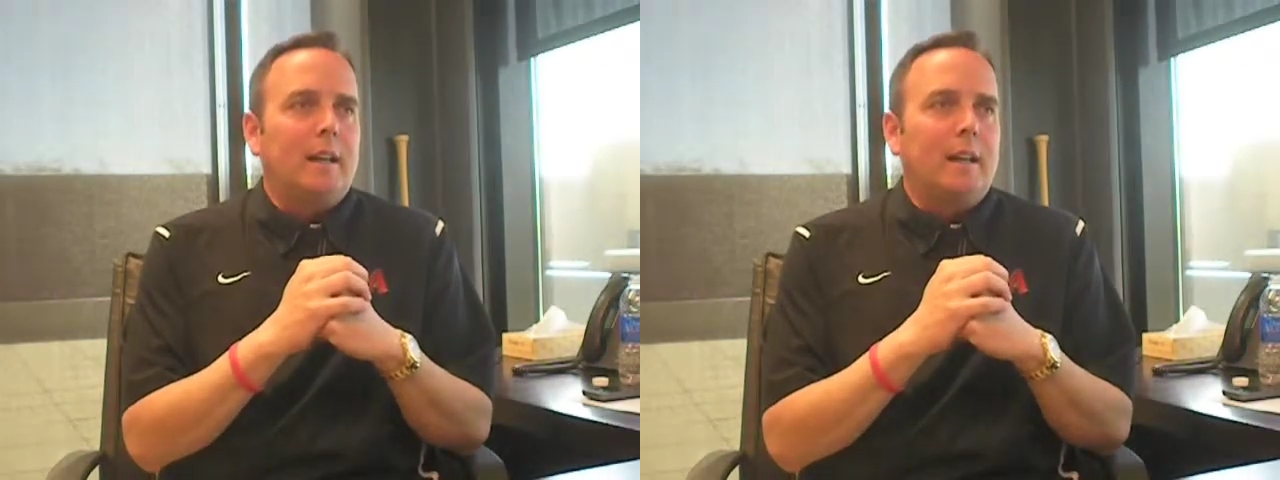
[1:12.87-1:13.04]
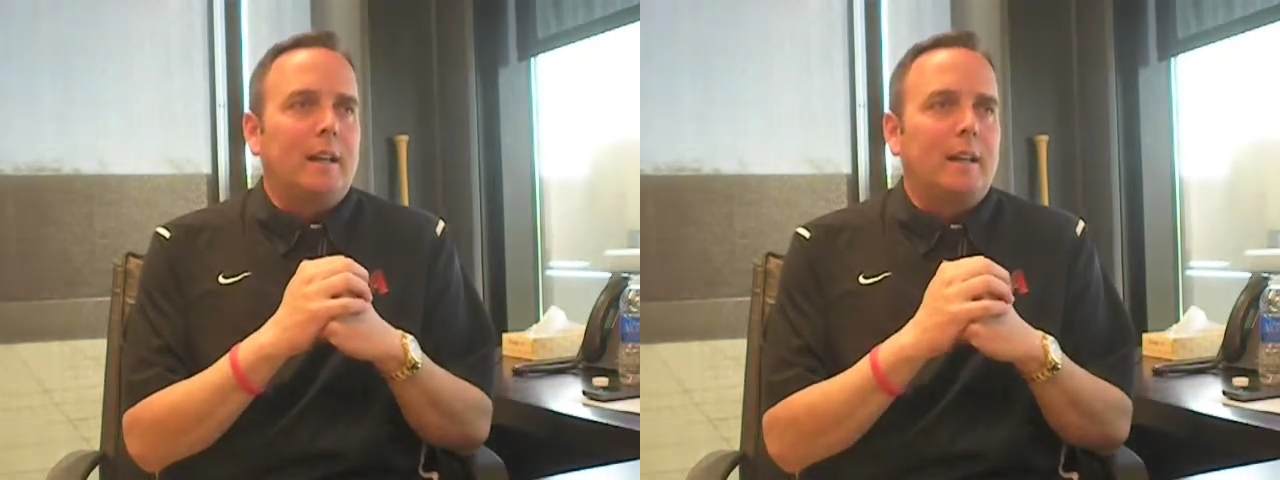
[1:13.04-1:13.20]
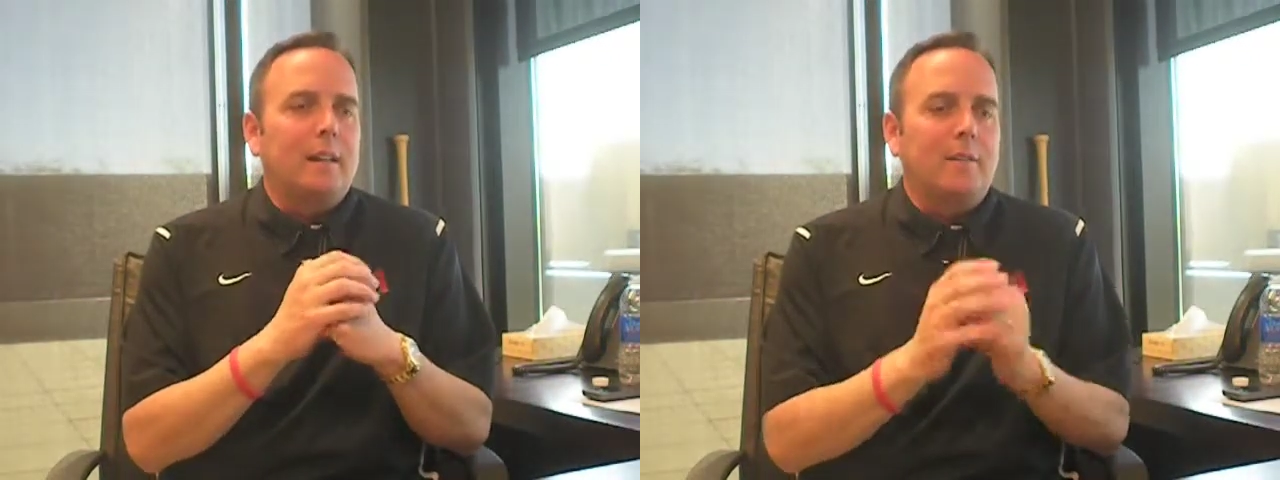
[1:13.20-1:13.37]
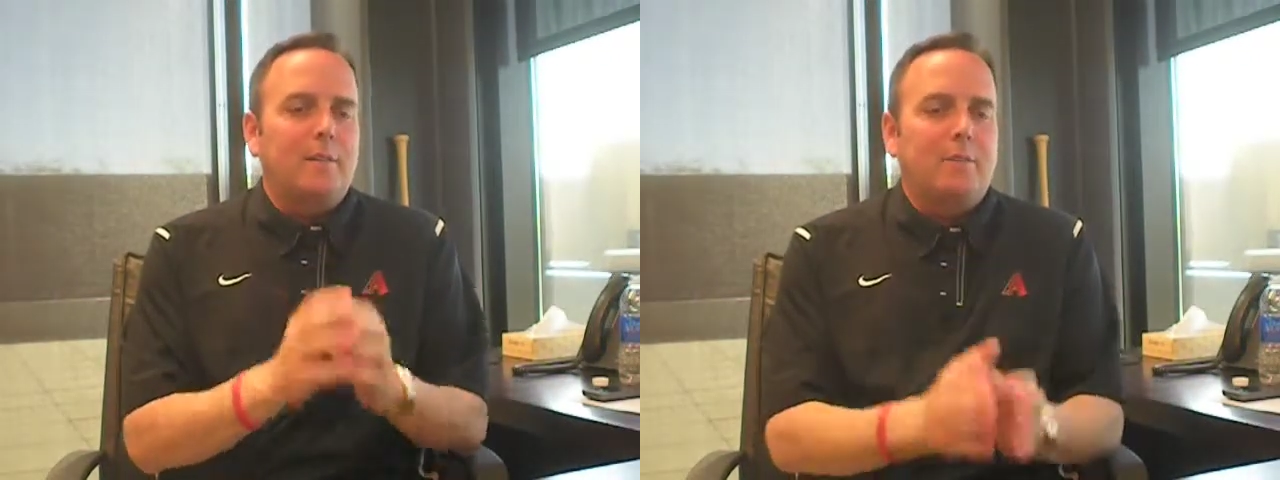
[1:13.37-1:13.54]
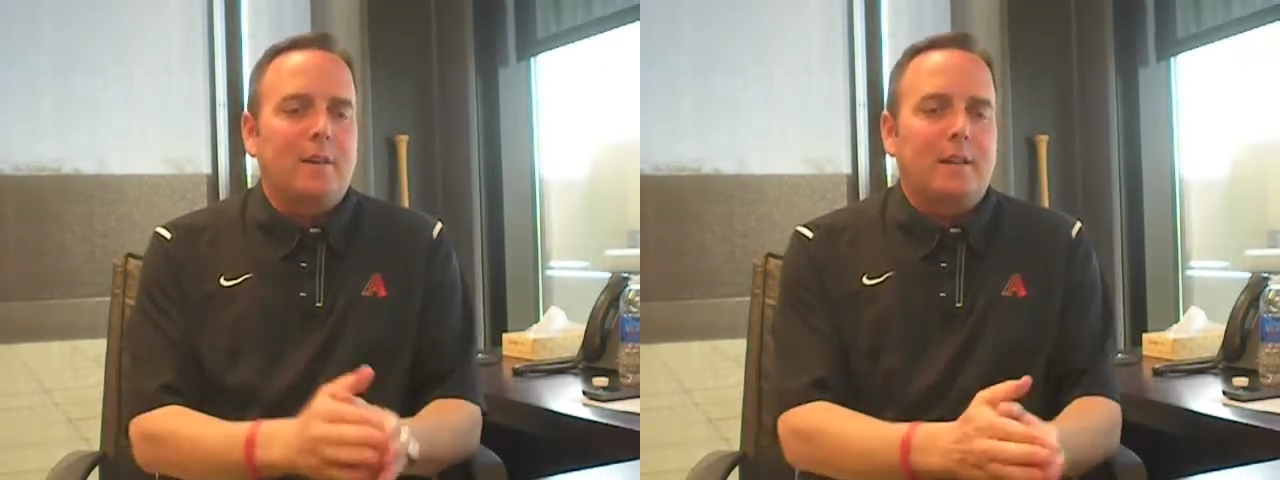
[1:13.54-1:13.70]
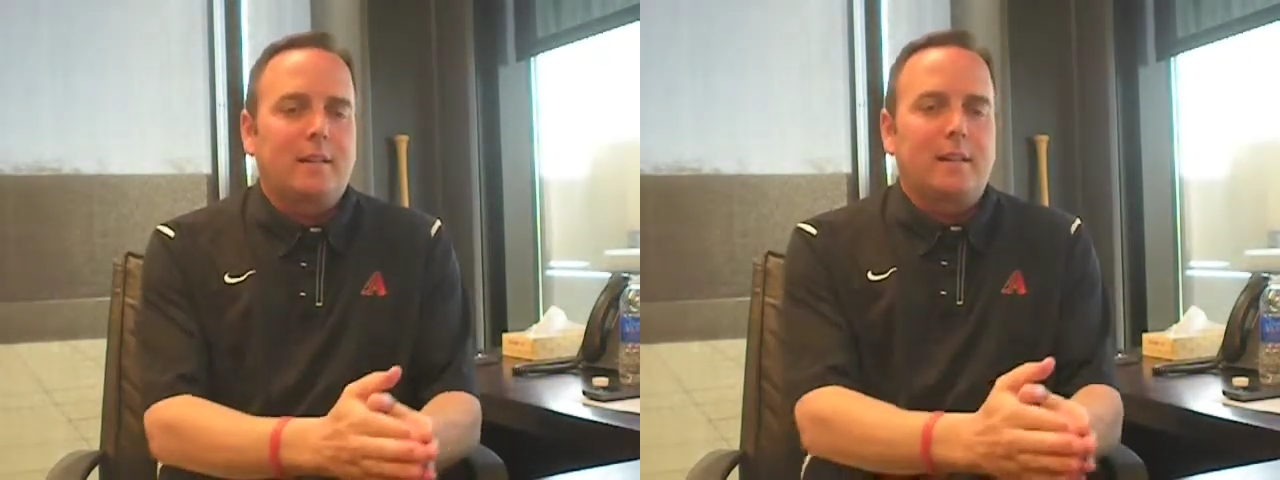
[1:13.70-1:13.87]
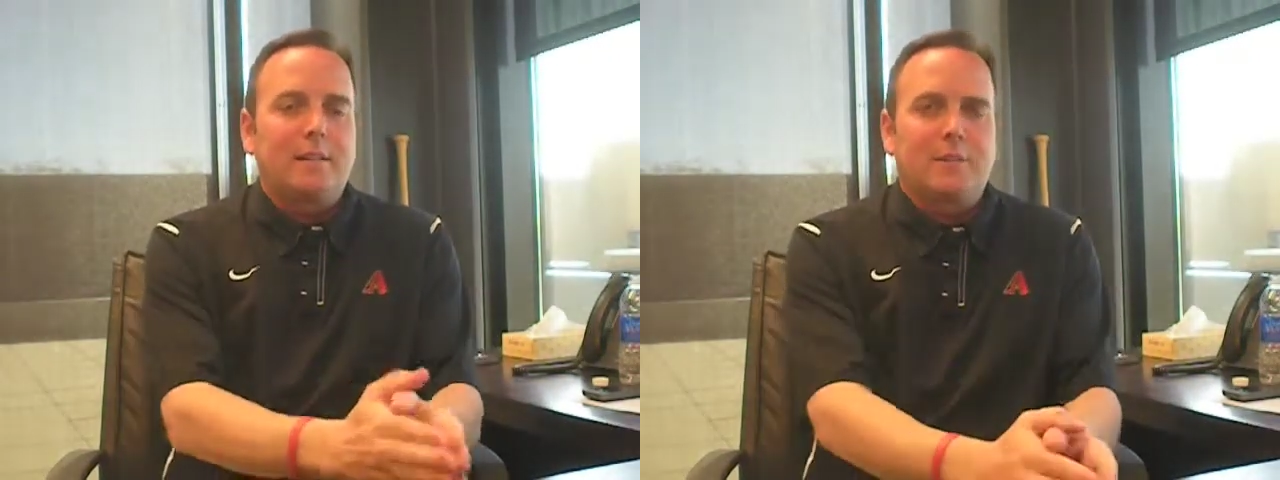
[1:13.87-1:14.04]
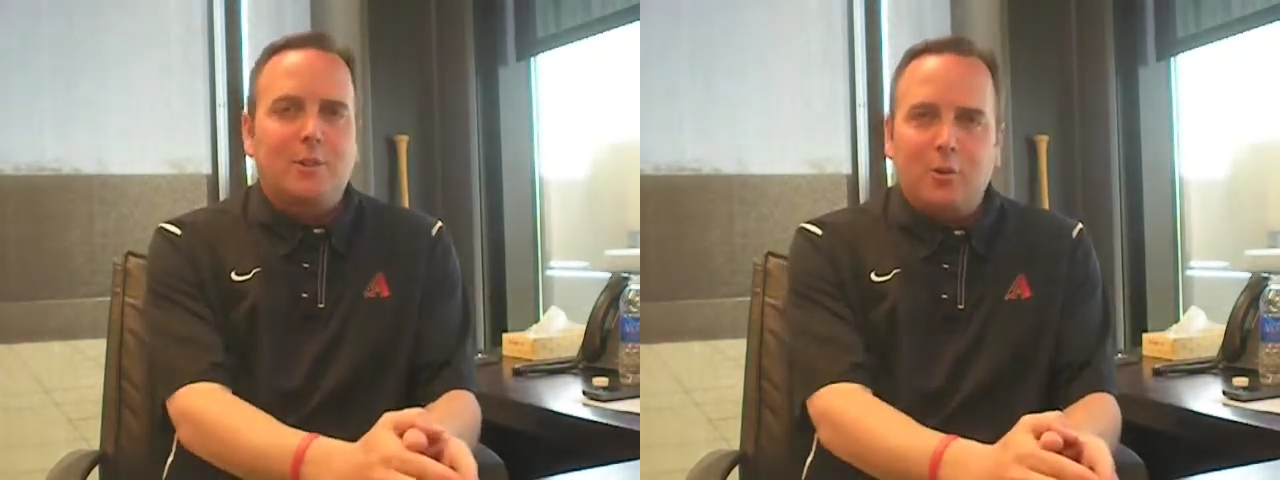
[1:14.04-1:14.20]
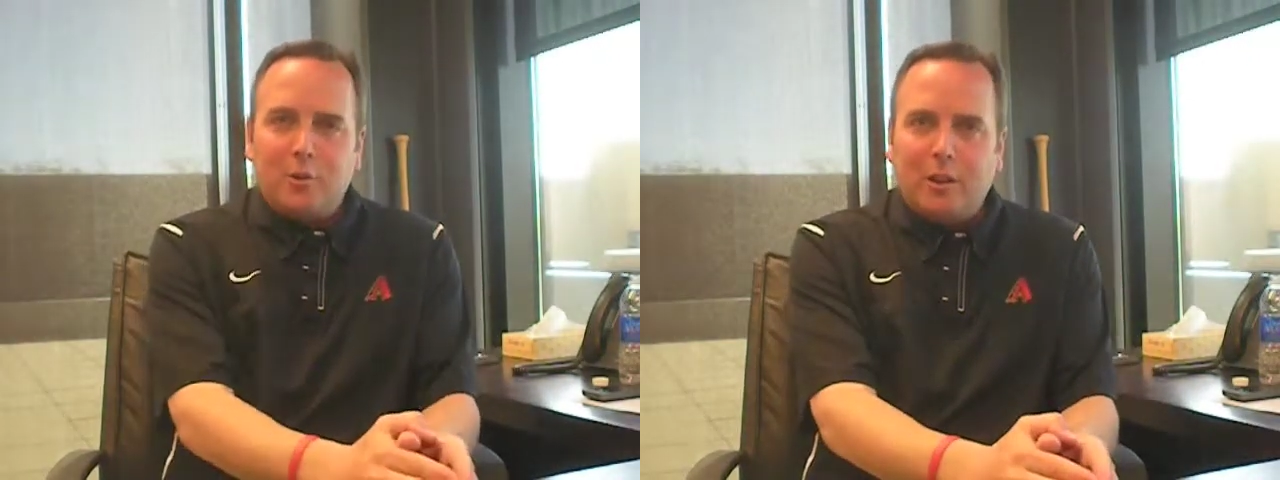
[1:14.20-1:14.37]
and I love the fact that
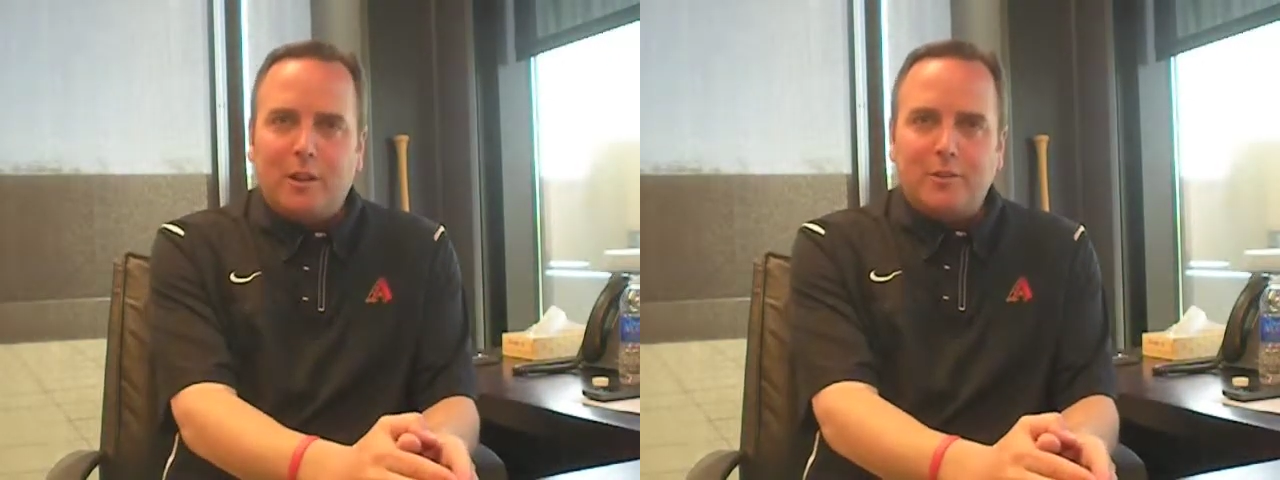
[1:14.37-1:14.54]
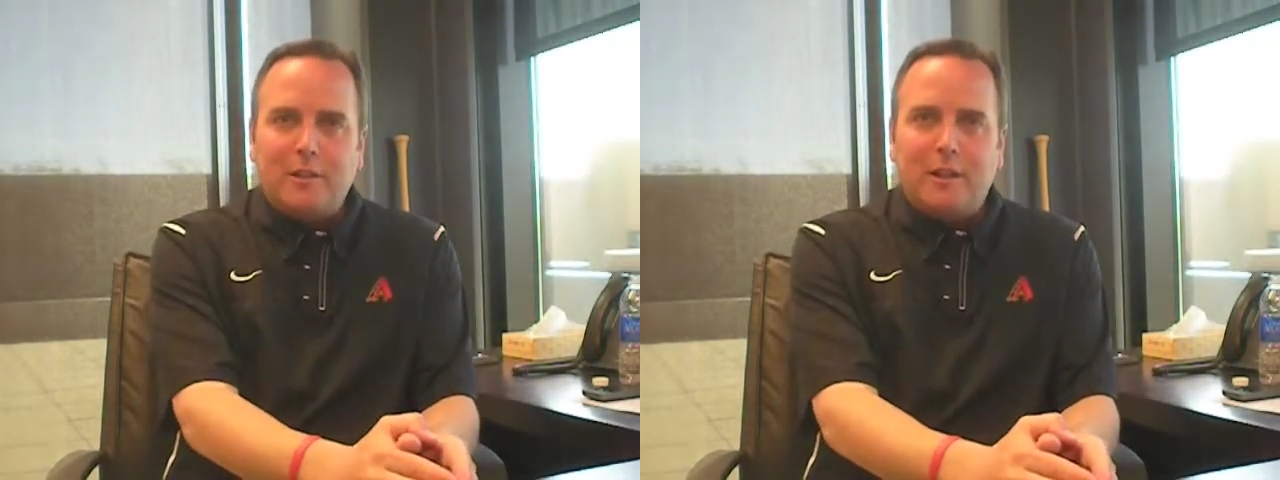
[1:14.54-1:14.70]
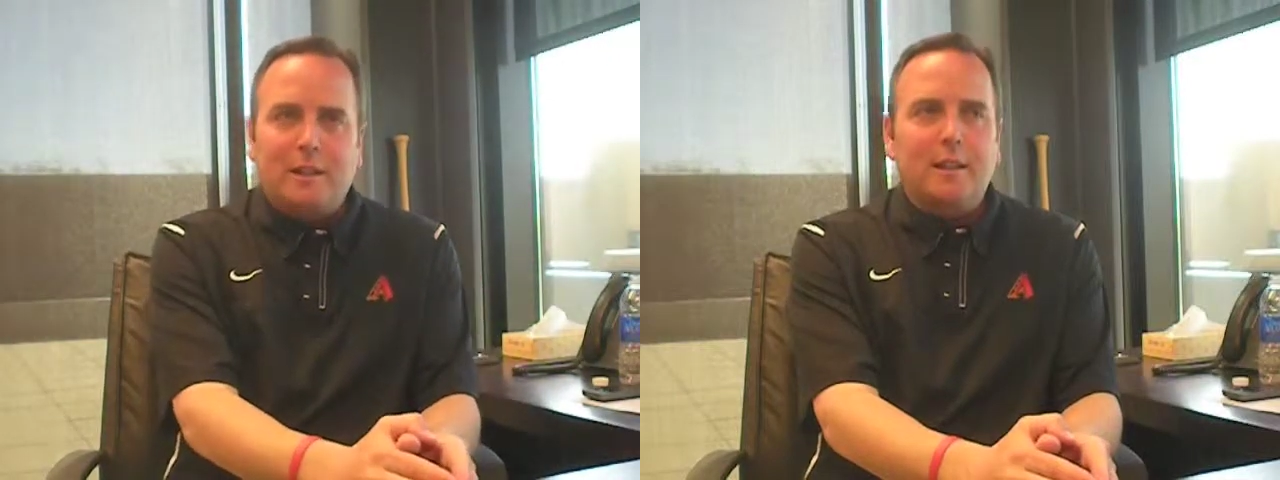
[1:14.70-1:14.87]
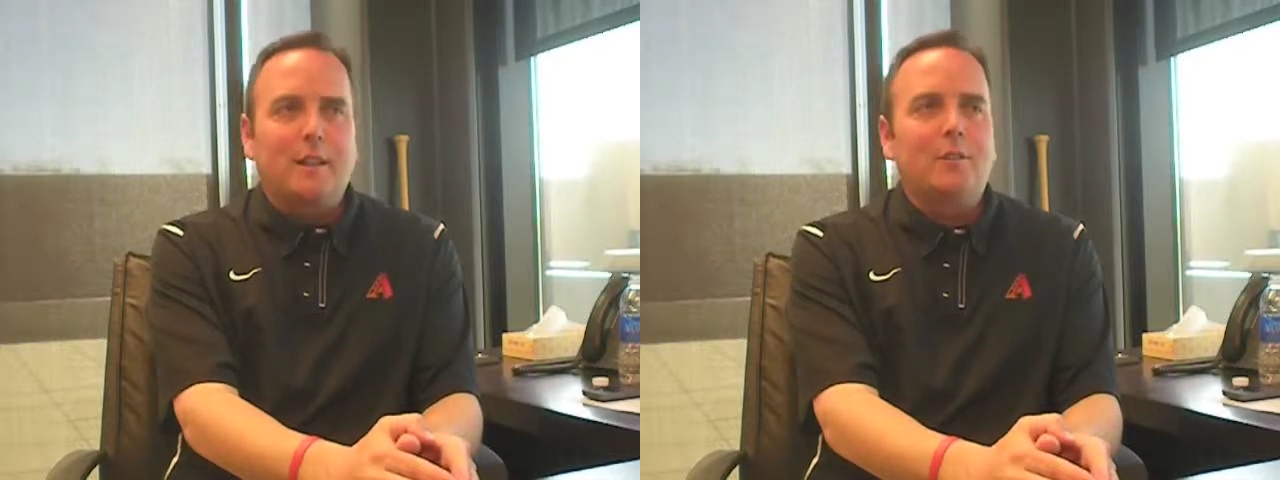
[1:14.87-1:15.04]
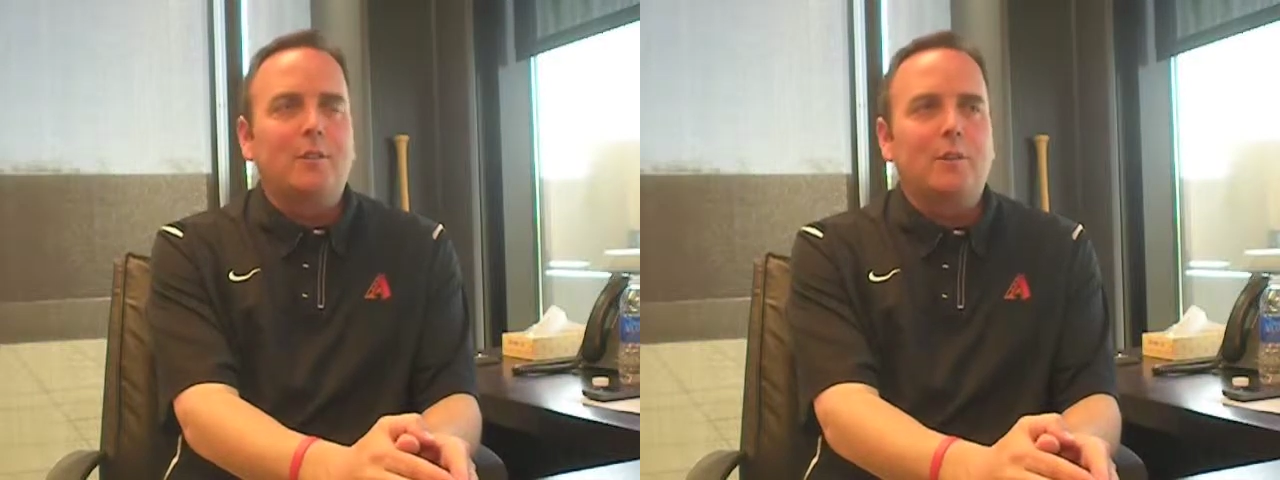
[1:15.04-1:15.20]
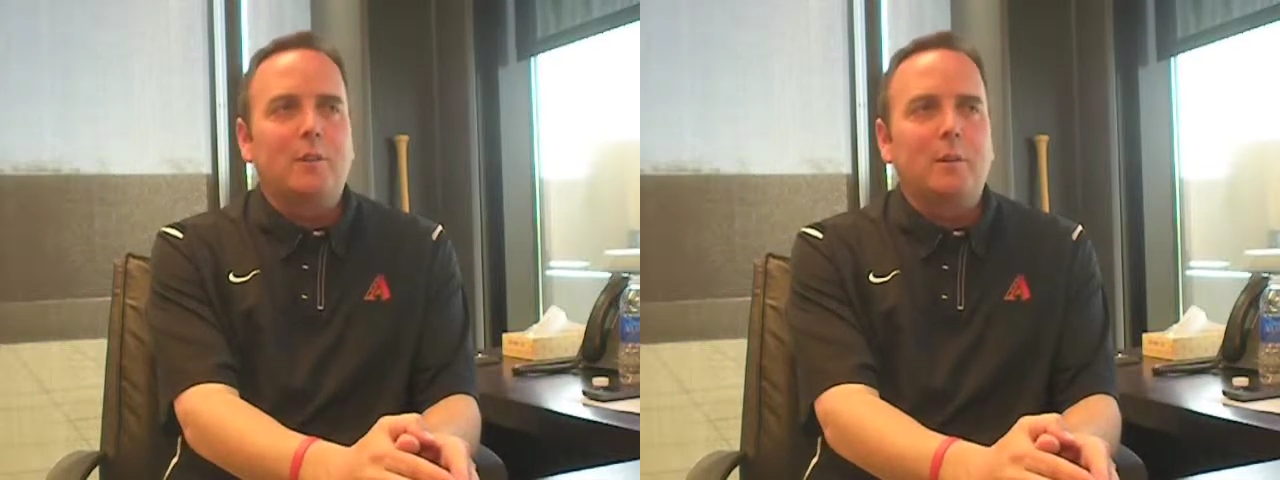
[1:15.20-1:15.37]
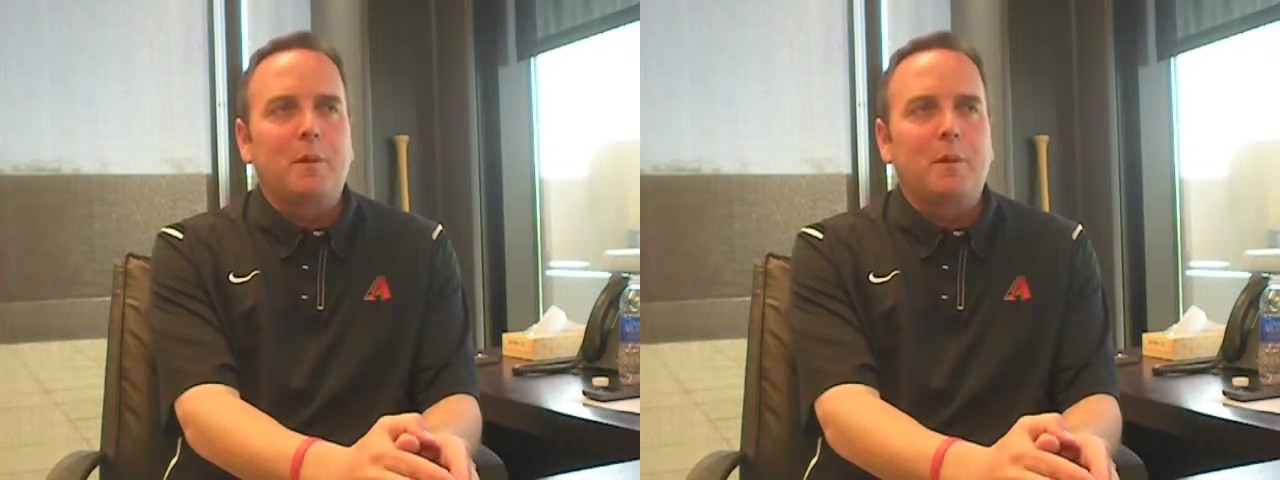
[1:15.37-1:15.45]
it's so close, and I can get to it.